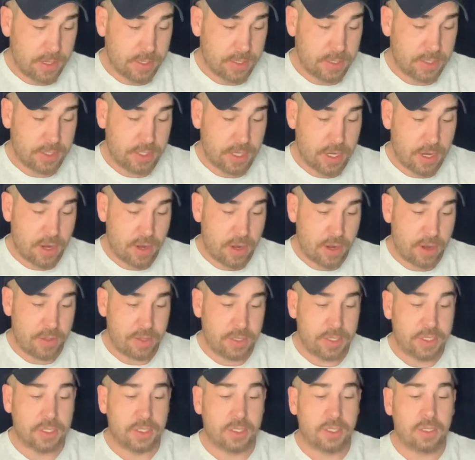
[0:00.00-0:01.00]
So
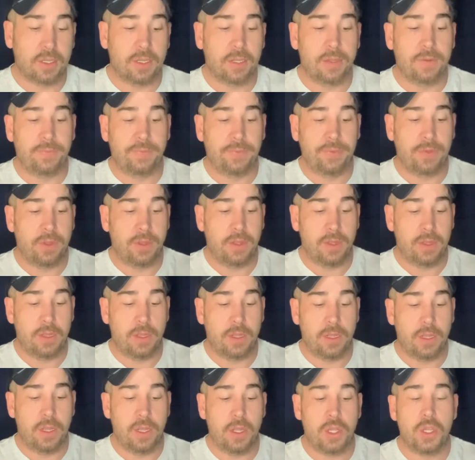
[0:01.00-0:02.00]
this
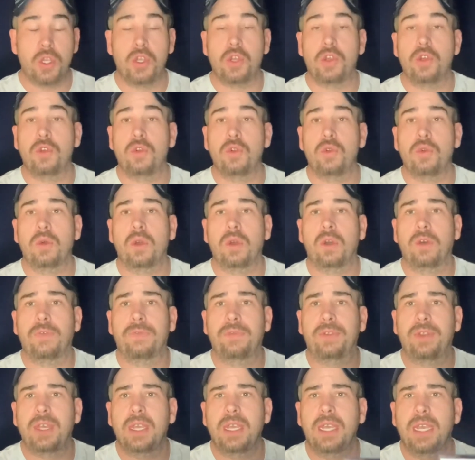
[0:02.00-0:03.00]
is new of
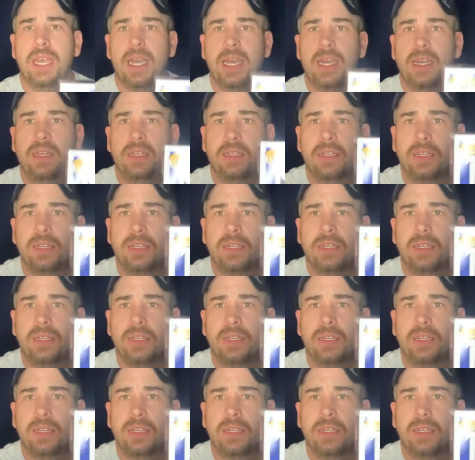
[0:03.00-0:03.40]
the uh,